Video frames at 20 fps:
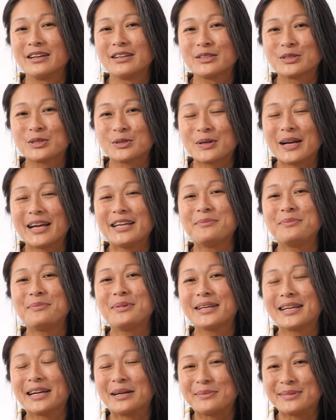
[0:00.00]
Trait
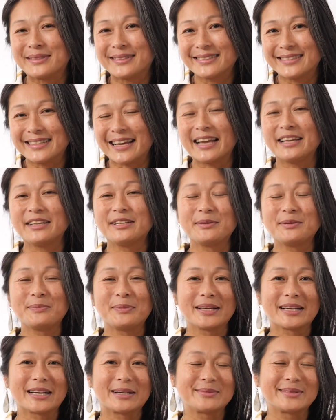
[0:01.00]
becomes state,
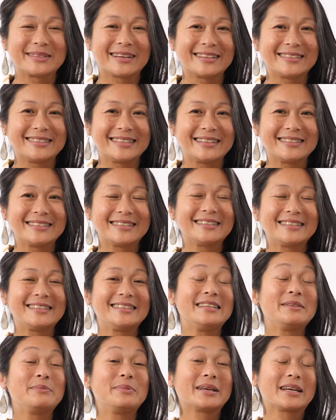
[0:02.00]
becomes
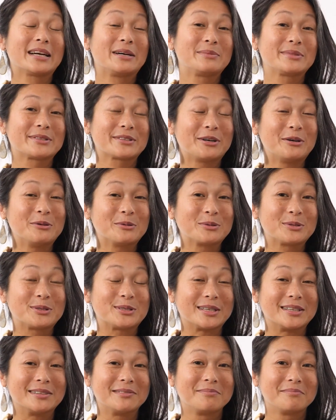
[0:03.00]
identity, becomes
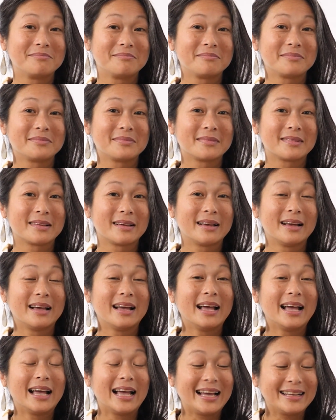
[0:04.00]
culture.
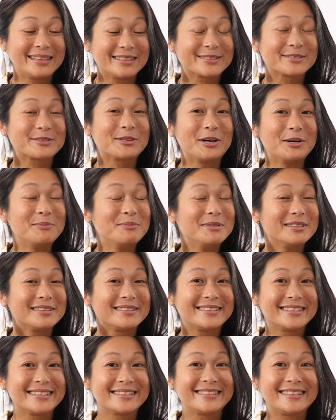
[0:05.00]
And it's
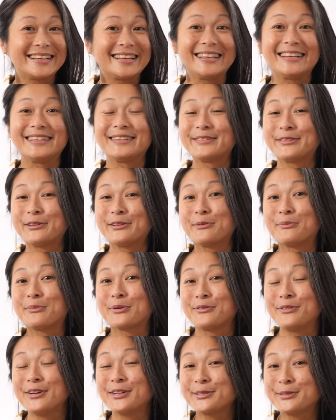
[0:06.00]
common to see in certain
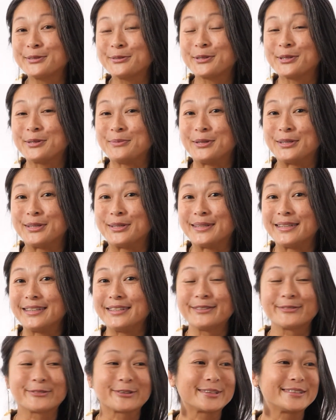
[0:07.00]
professional
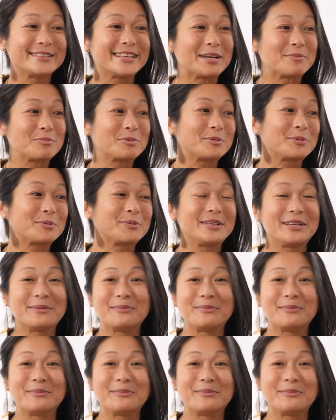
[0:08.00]
communities, for example, the